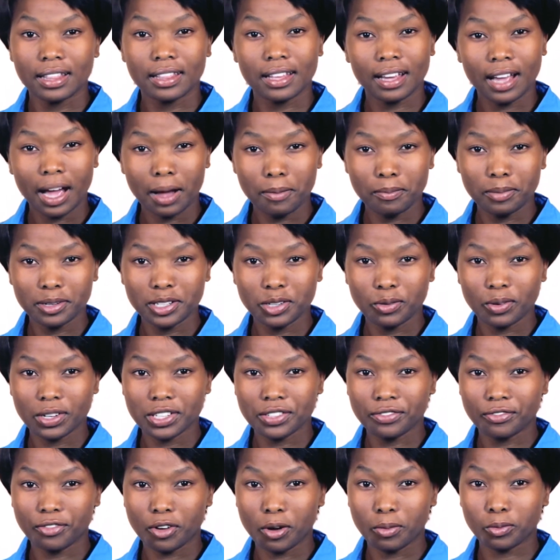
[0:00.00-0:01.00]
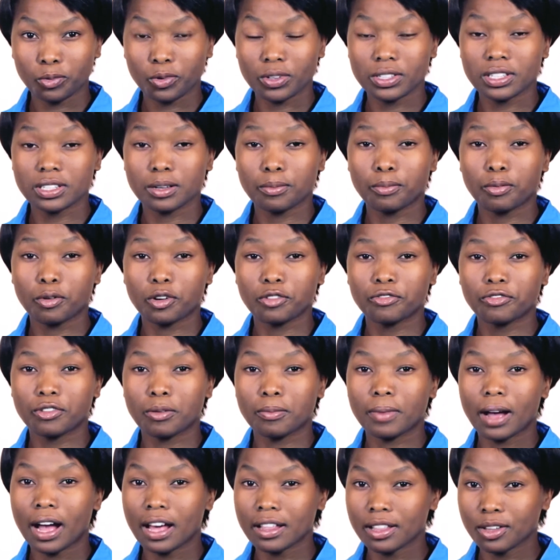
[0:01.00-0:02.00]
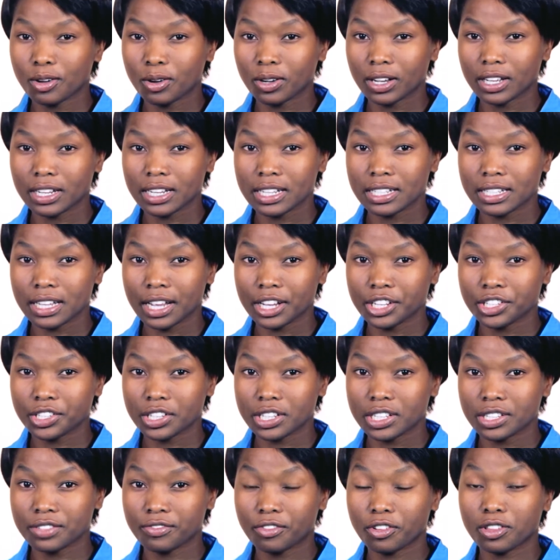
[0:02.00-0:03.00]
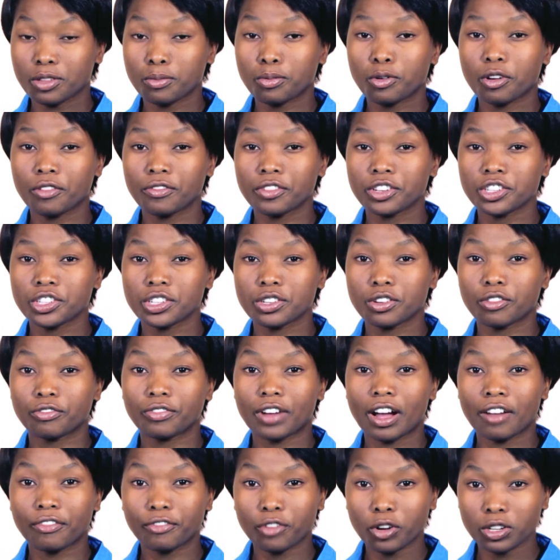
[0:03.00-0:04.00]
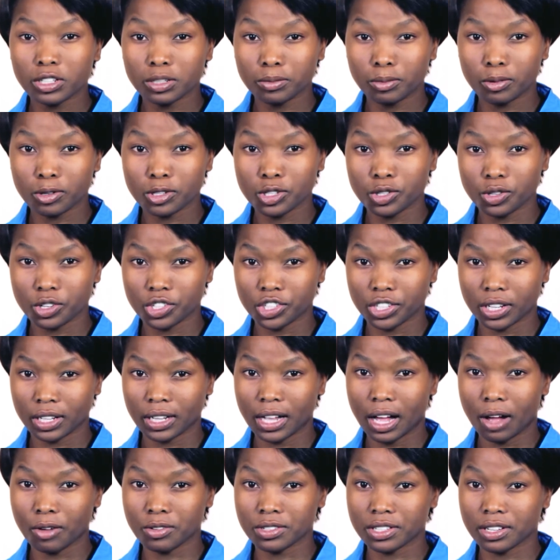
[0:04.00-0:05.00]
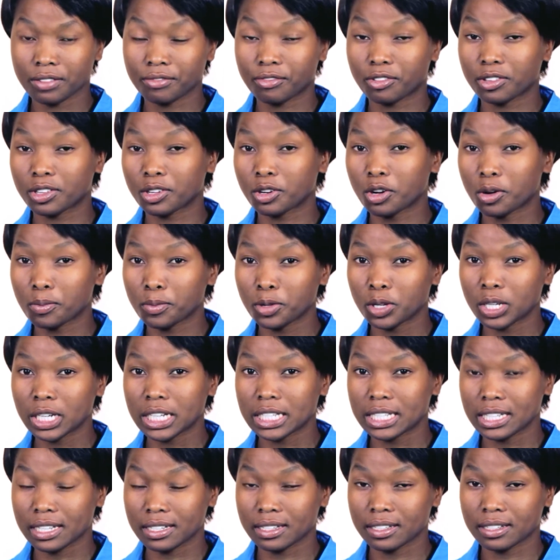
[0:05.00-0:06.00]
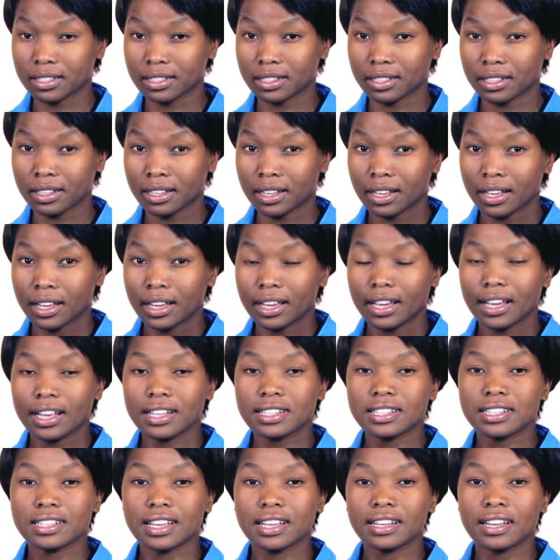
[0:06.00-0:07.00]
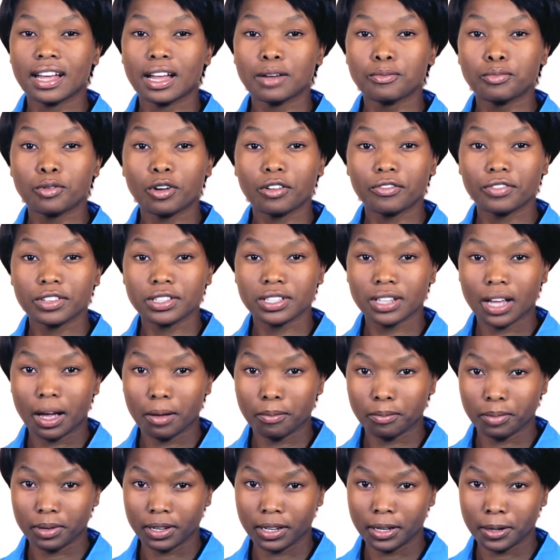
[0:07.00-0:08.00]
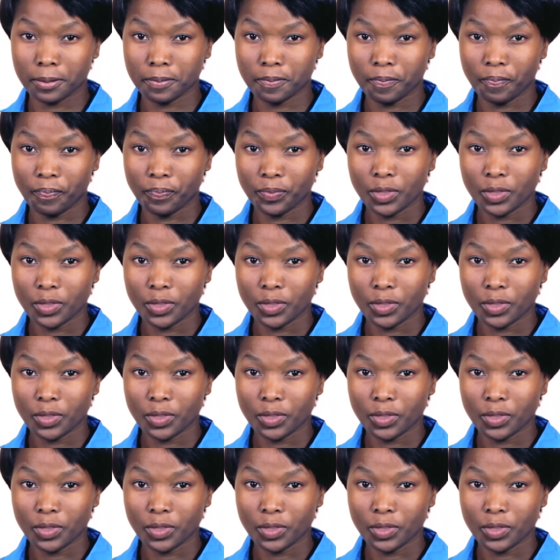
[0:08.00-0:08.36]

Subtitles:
The company was formed with support from other organizations for the provision of affordable social housing for the communities. It is a non-profit company.